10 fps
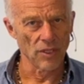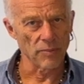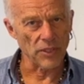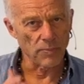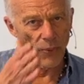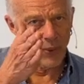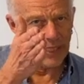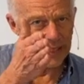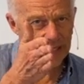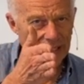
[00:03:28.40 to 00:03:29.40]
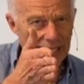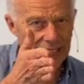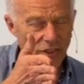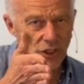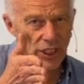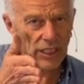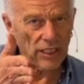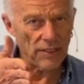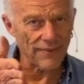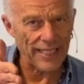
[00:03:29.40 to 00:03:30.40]
But the point is, it's that
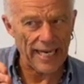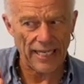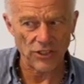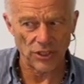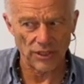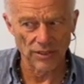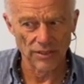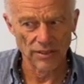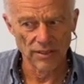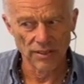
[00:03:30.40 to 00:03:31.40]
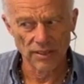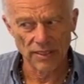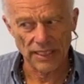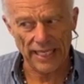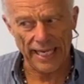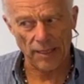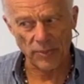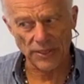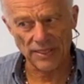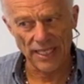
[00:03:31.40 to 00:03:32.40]
chain reaction that
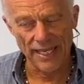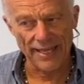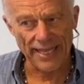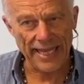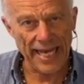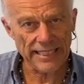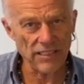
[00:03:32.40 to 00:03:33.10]
happens that